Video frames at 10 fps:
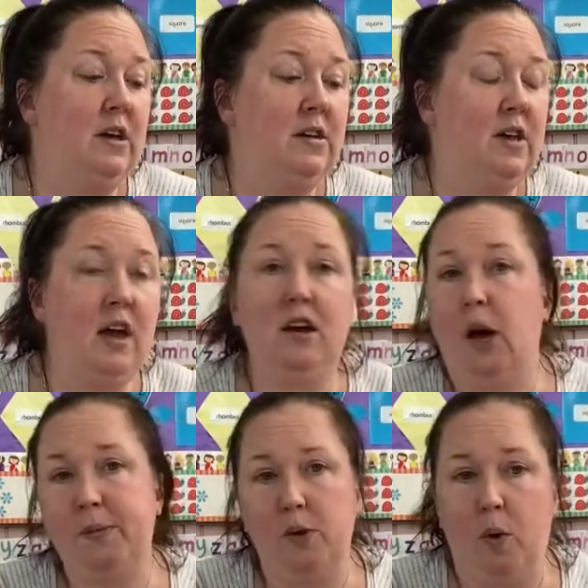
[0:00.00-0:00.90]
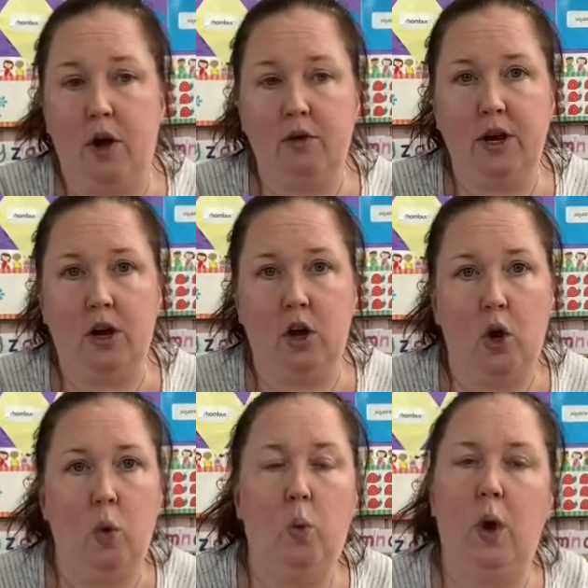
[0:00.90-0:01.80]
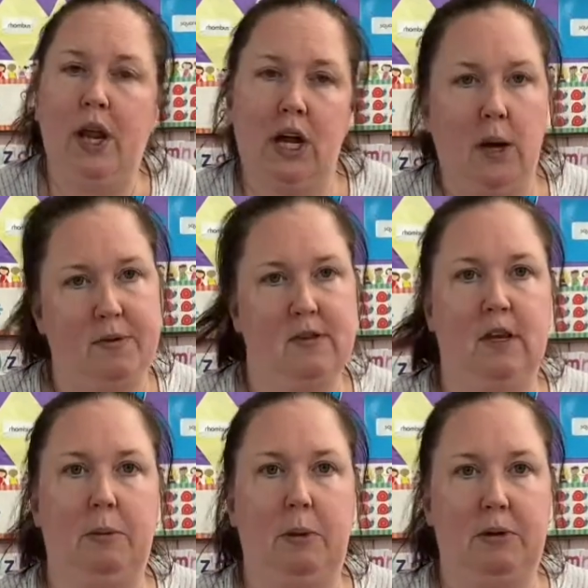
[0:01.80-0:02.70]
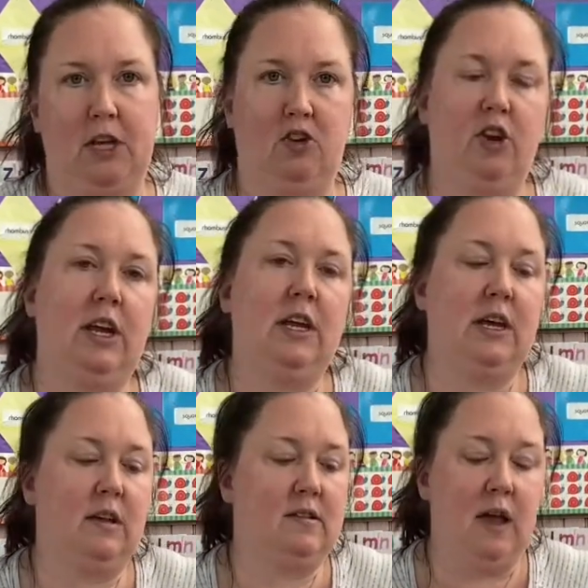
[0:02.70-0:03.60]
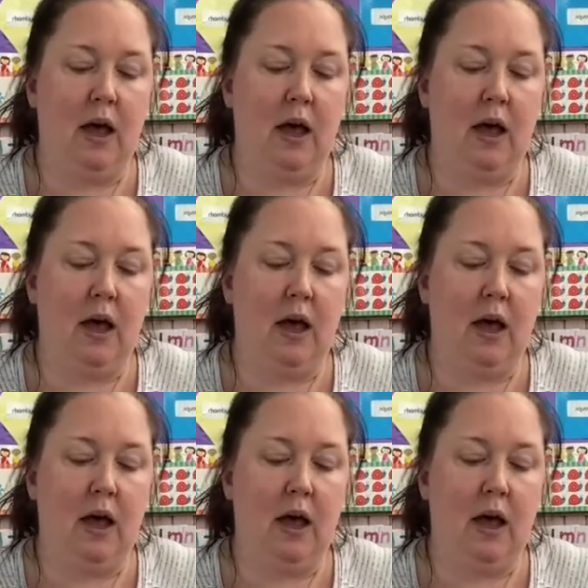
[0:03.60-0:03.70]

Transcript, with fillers: 10 cups of water in here, one of the cups is gonna be bleach. It is